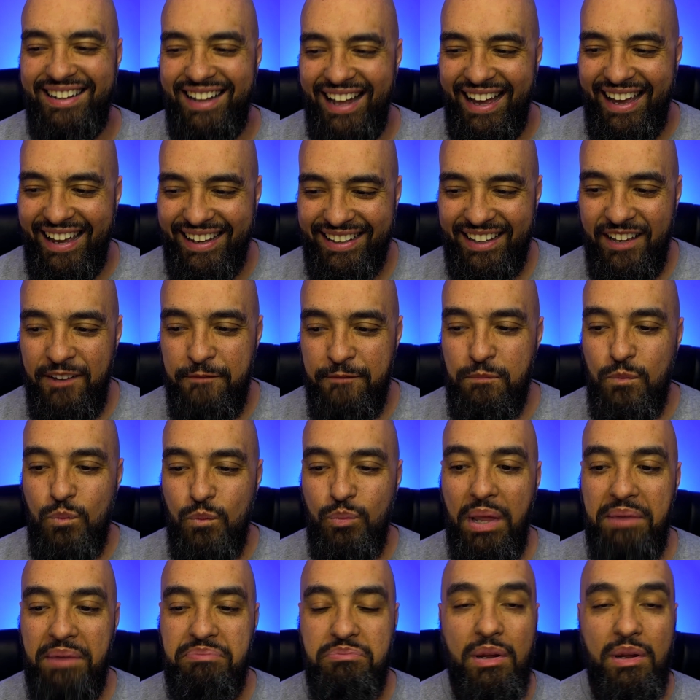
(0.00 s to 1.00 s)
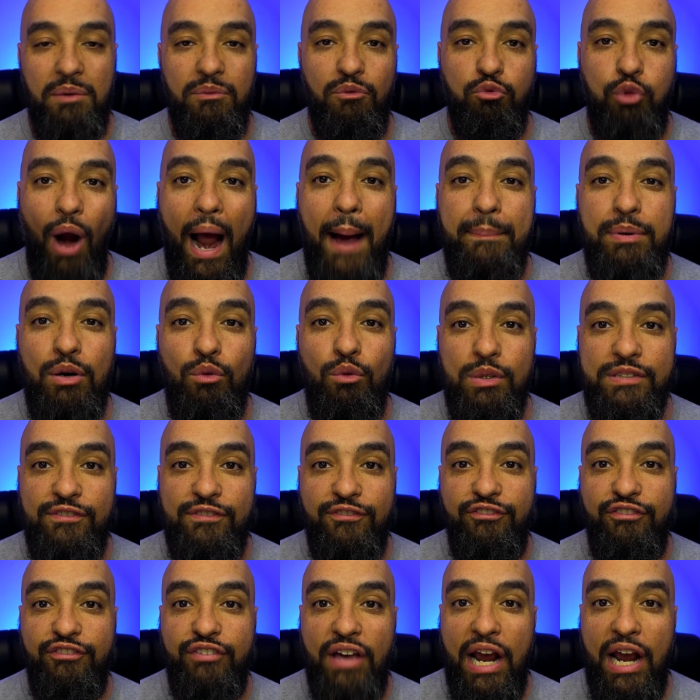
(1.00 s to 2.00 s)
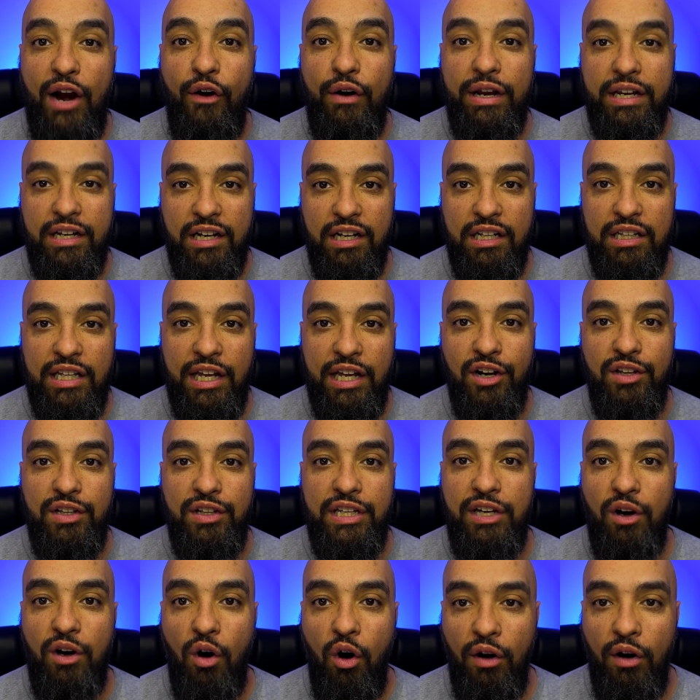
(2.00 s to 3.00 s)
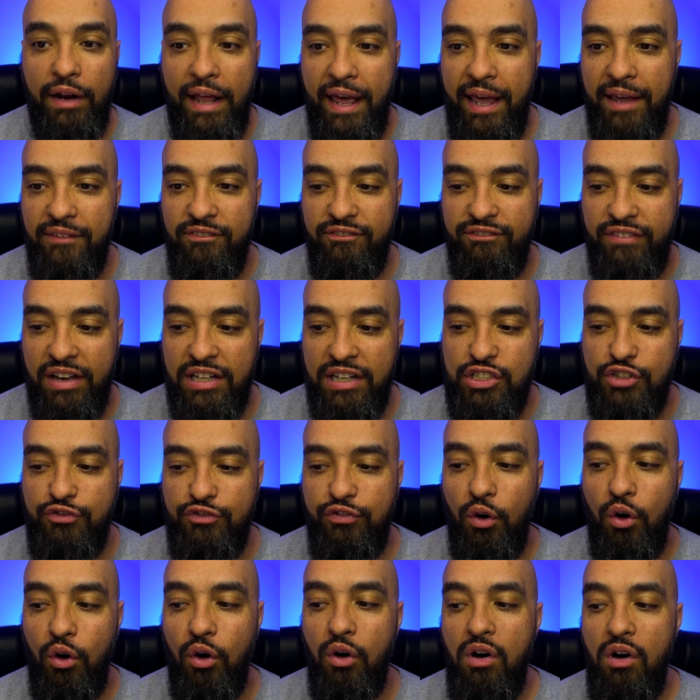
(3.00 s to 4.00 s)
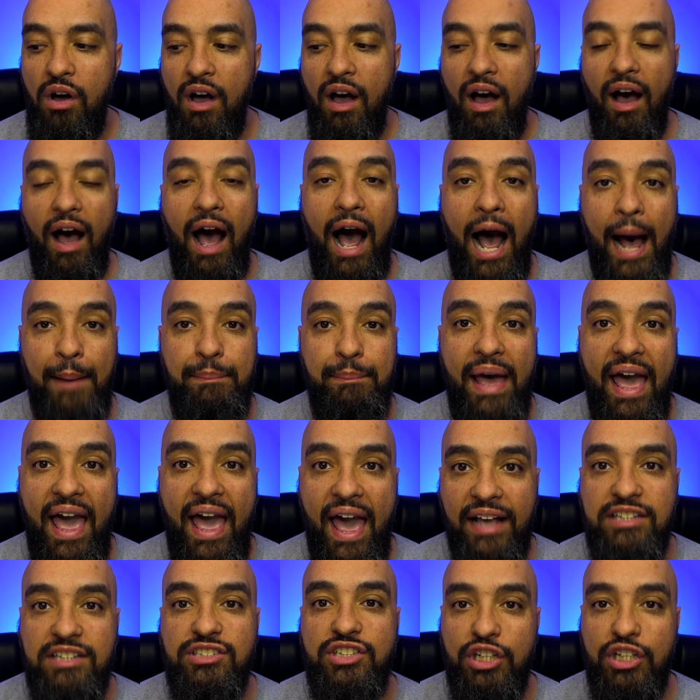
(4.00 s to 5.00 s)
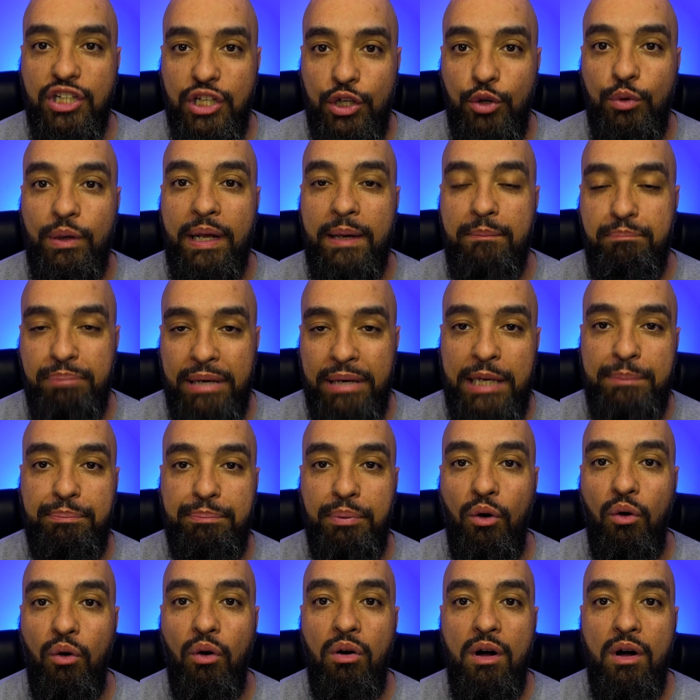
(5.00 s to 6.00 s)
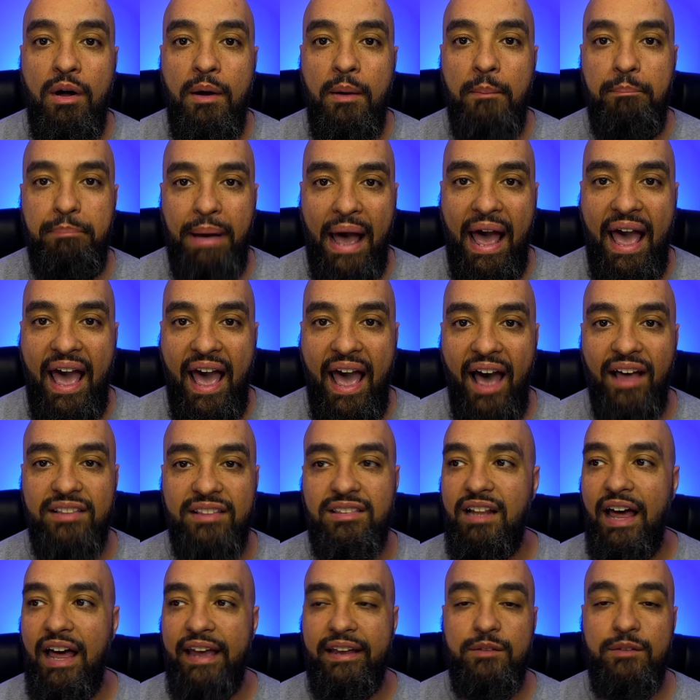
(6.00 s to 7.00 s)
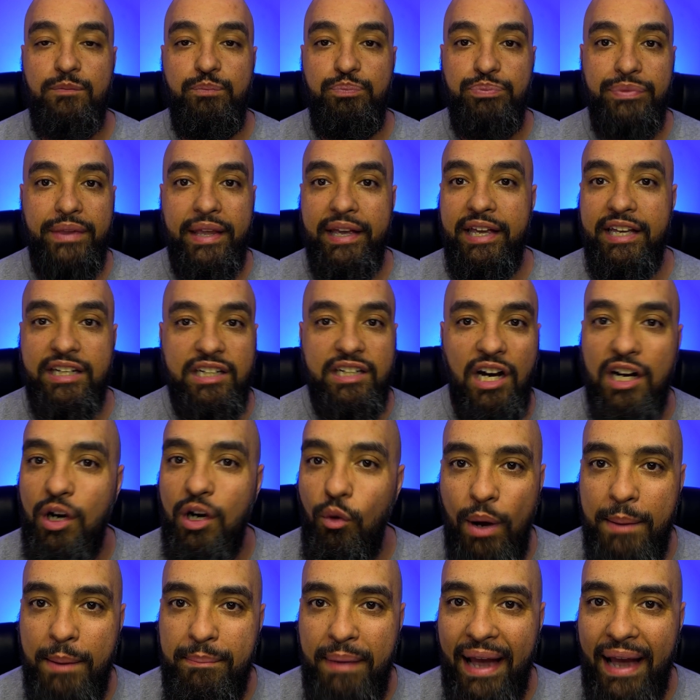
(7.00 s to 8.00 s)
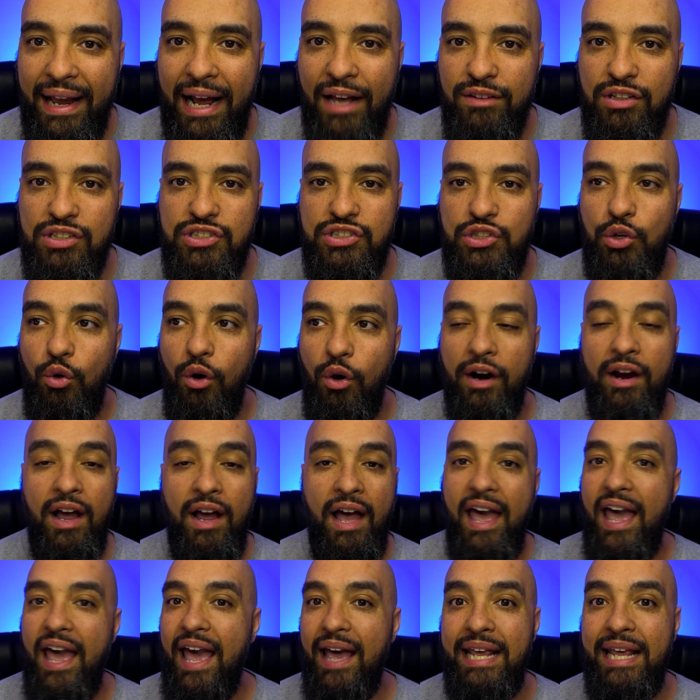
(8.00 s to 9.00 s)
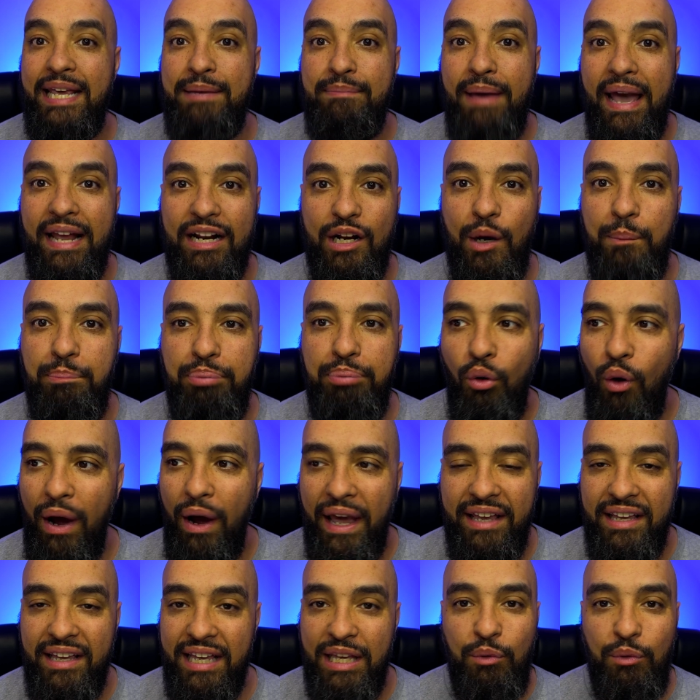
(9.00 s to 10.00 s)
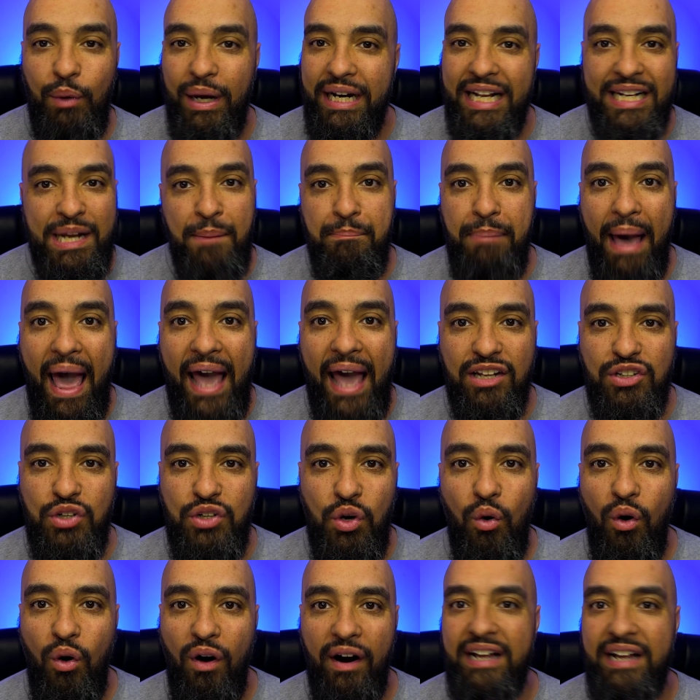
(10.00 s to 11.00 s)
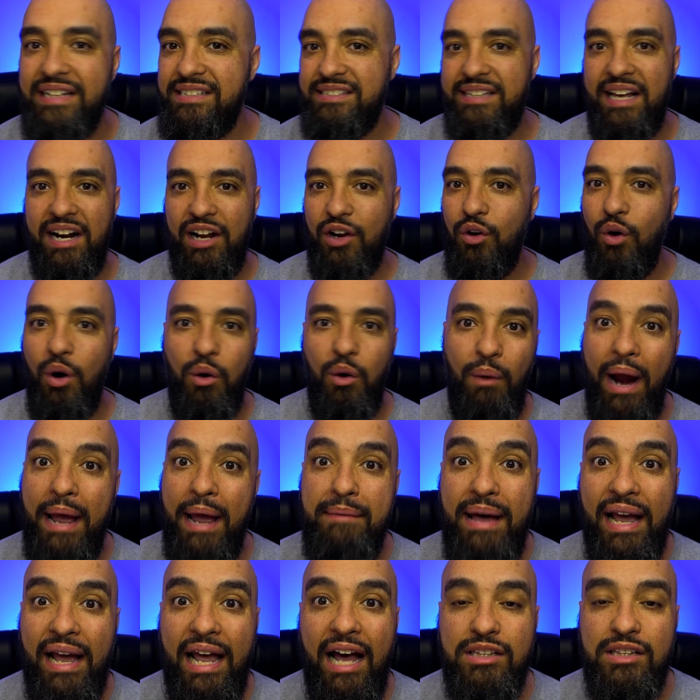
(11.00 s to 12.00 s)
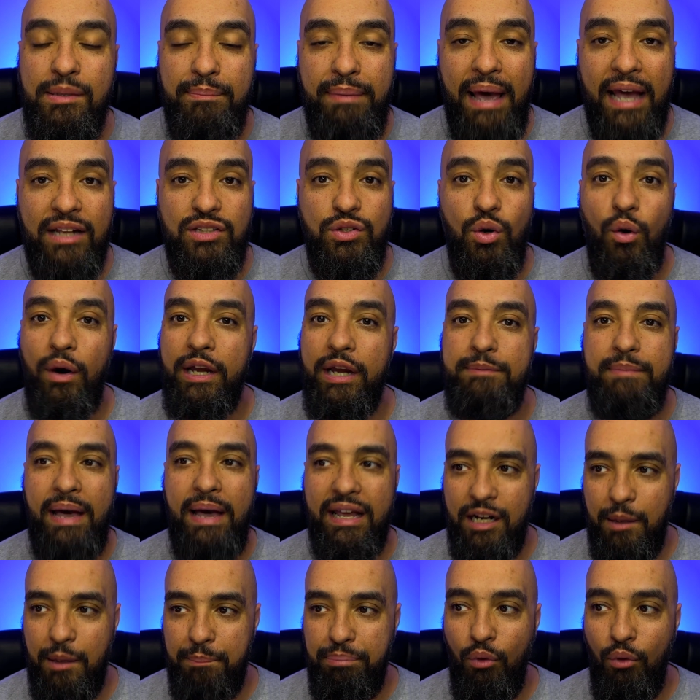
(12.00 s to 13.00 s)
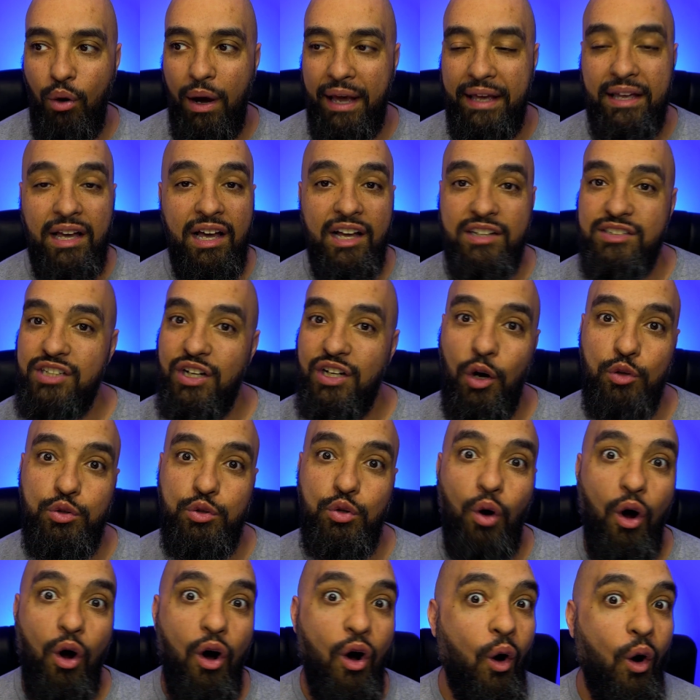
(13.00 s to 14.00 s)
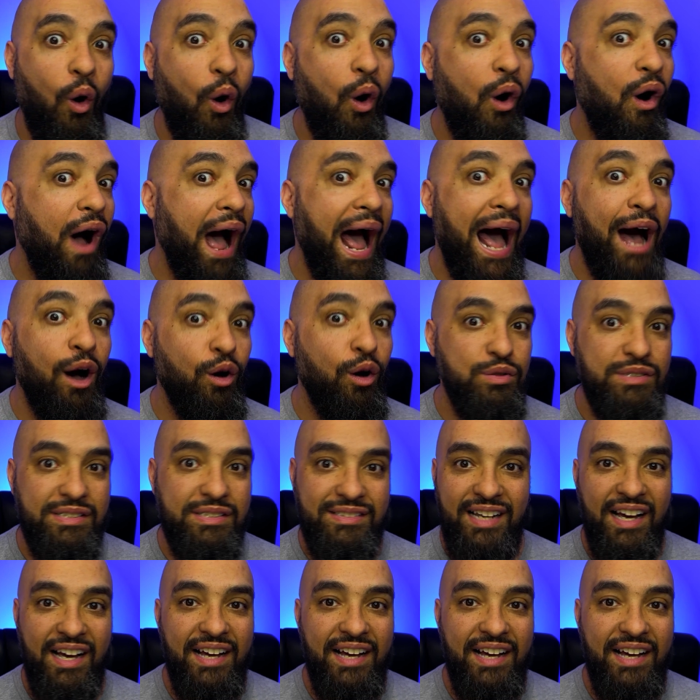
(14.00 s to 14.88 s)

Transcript: like Robert was very clearly on a vengeful, I'm executing people path. Like he could have went back out the sewer and he made it a point. He went in the back door instead of going right back out the back door. He made it a point to go through the whole house